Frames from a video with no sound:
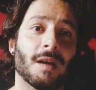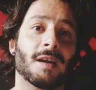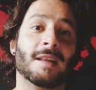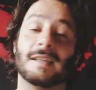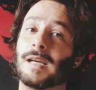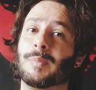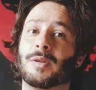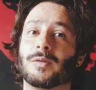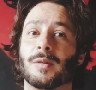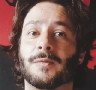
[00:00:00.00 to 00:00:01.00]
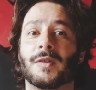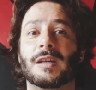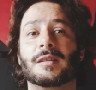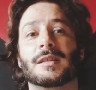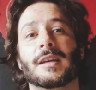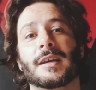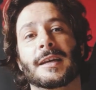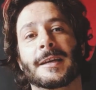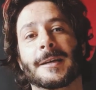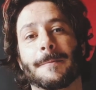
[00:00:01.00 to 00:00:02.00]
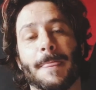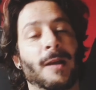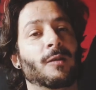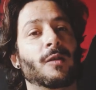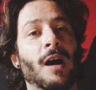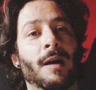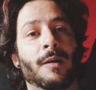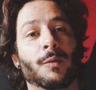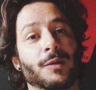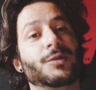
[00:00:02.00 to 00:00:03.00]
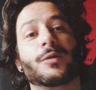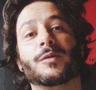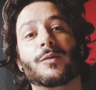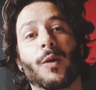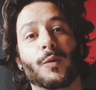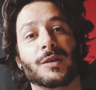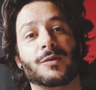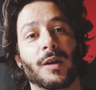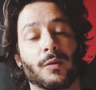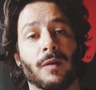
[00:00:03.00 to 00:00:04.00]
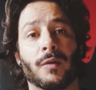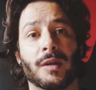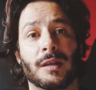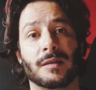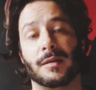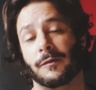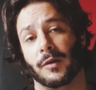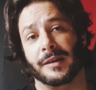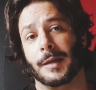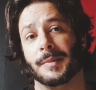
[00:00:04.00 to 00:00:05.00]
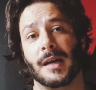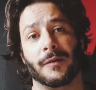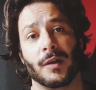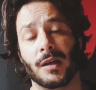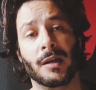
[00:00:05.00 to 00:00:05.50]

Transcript: It has happened to some friends, uh, and uh, we should always try to avoid this for a deep dive.